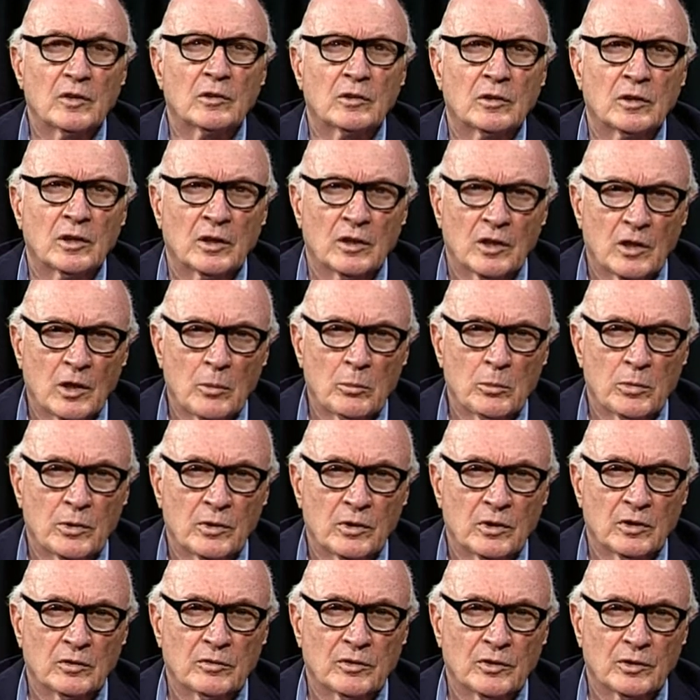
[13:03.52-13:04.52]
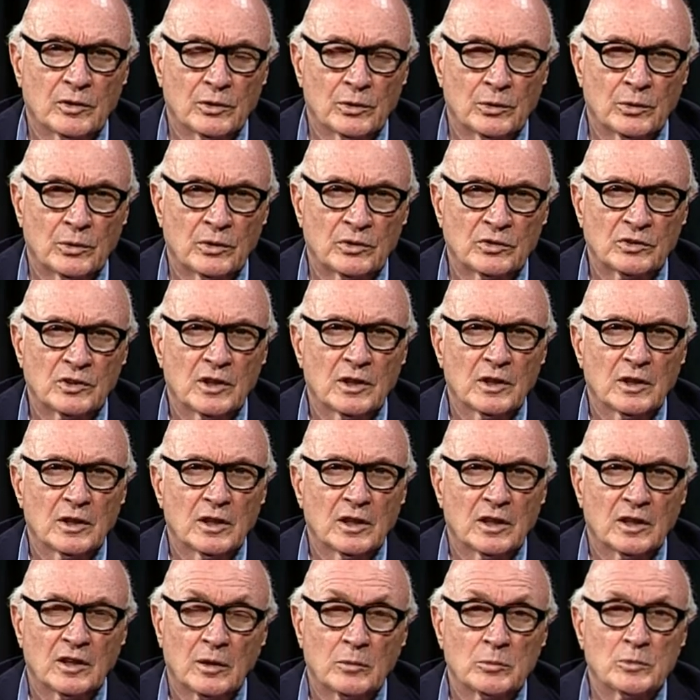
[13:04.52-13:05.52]
There are a number of the cures.
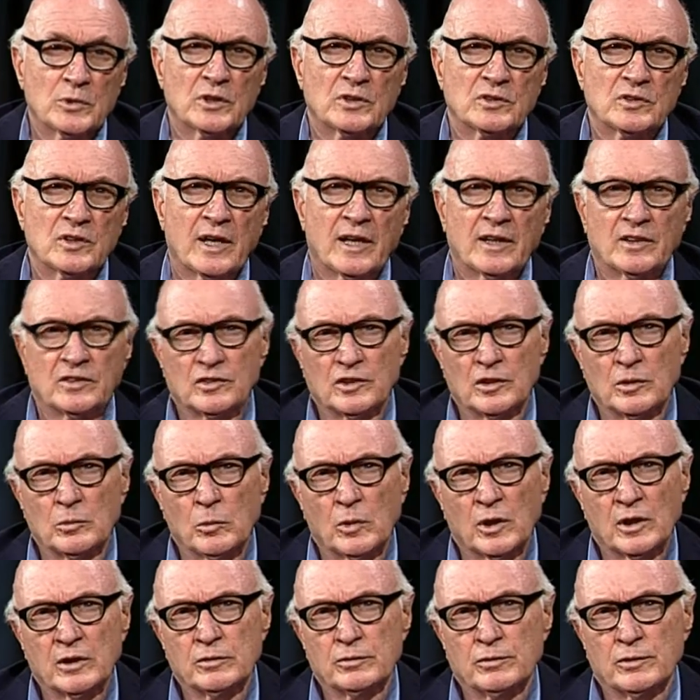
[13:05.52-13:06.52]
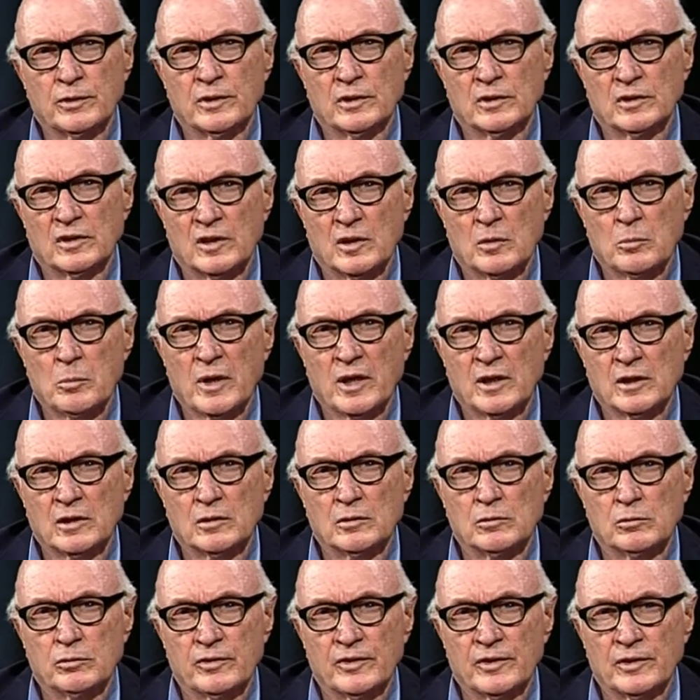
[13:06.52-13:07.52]
And I'm just asking my field and the
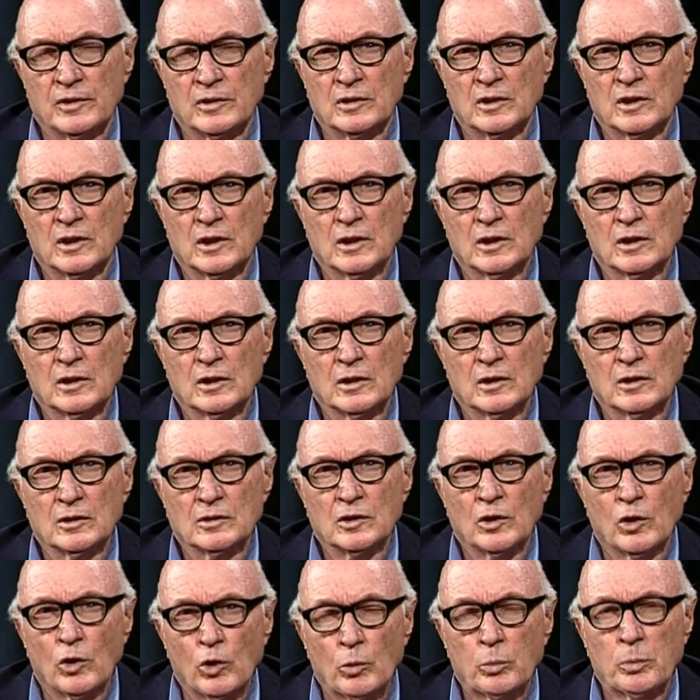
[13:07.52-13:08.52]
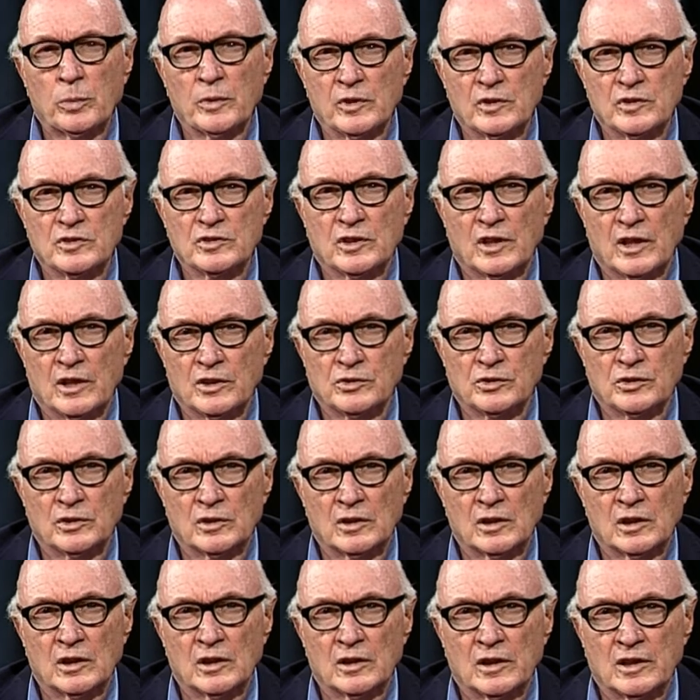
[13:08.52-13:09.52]
medical field to open
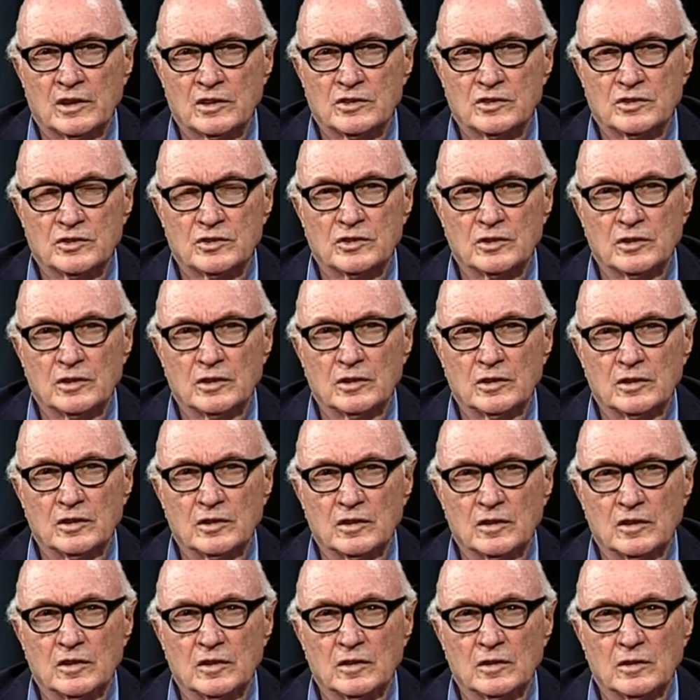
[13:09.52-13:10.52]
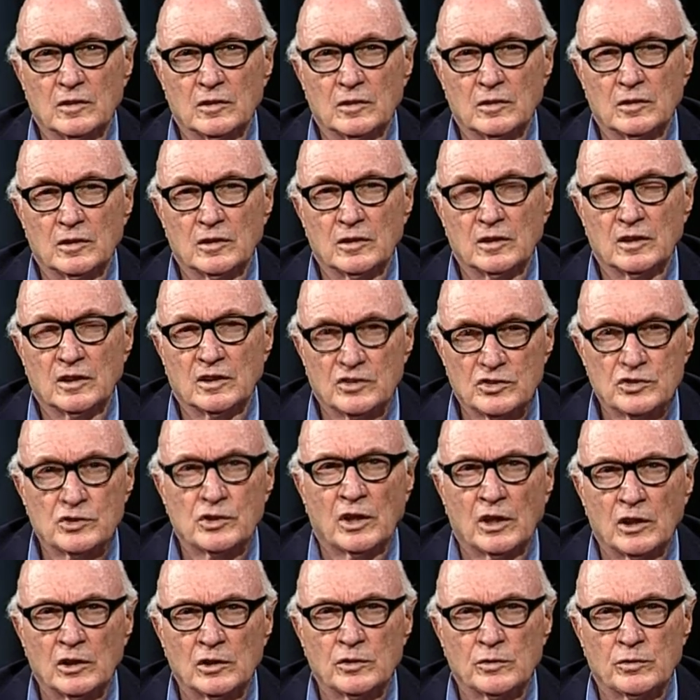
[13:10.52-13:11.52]
discussion, and let's
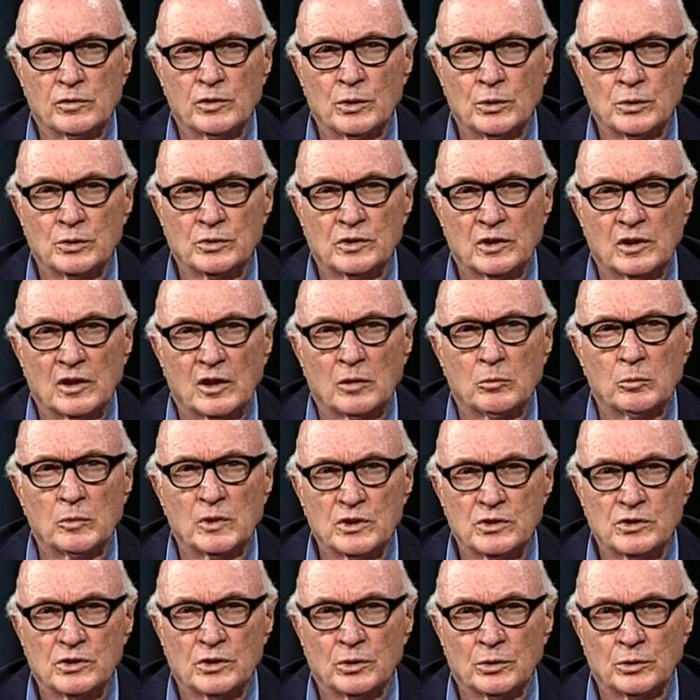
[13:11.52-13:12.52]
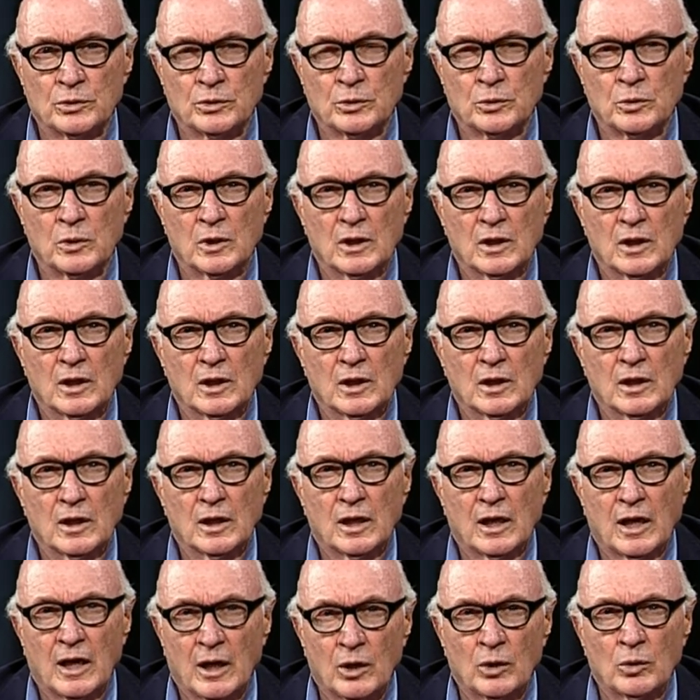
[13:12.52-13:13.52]
exchange views, and let me show you
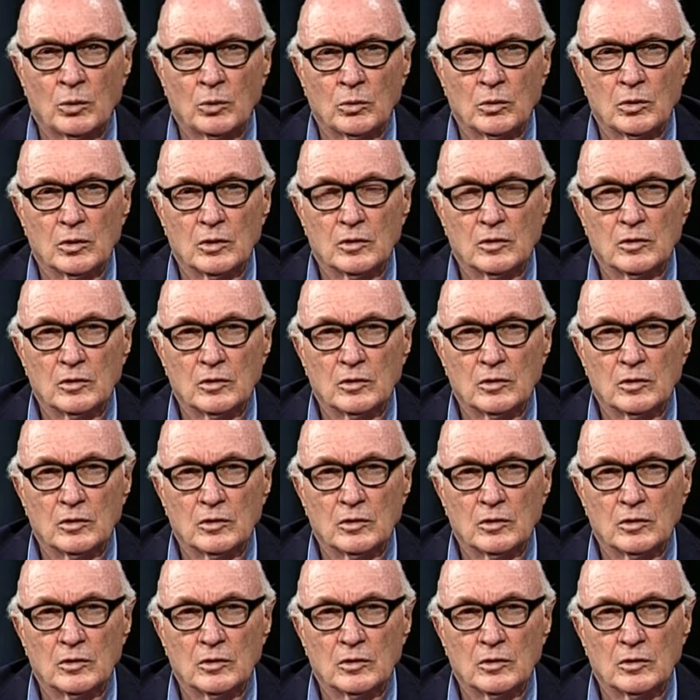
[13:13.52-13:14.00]
how